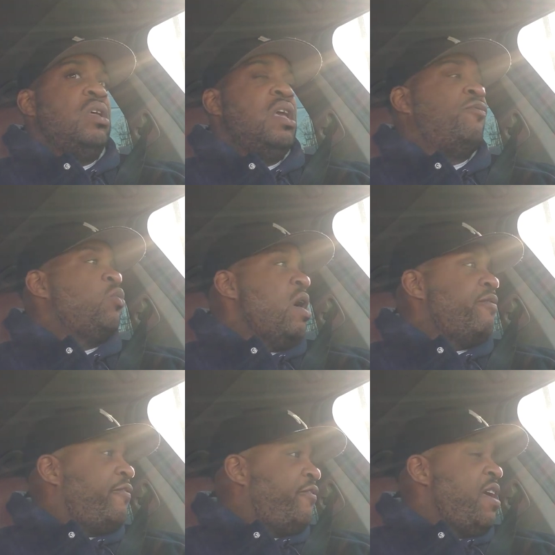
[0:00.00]
if you have
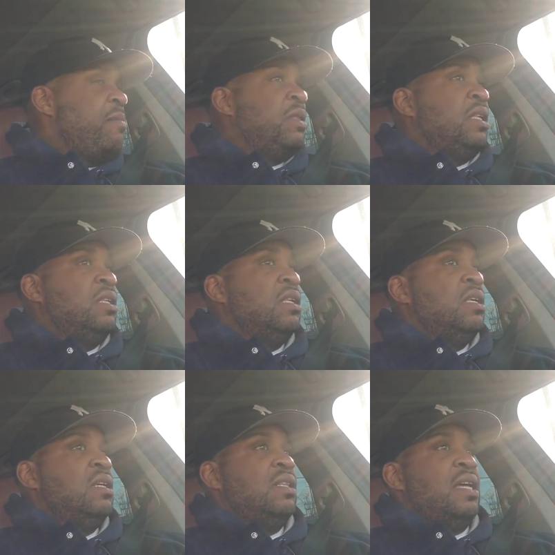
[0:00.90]
a family,
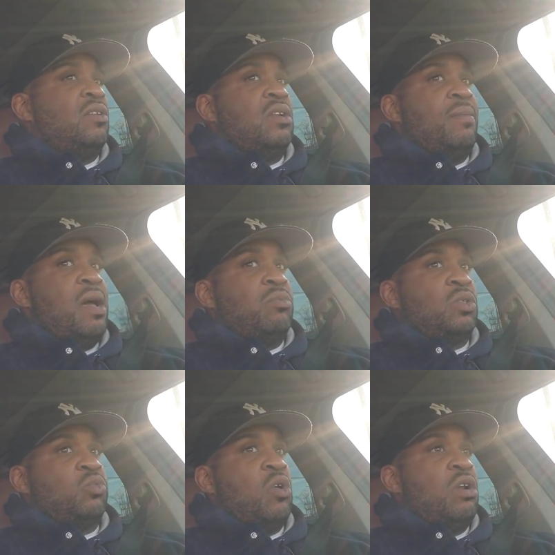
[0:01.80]
like, you know what I mean? I
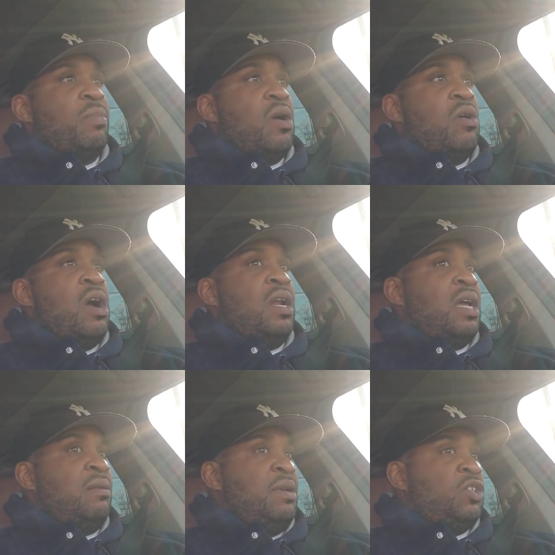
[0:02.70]
was worried about, all right, I got to make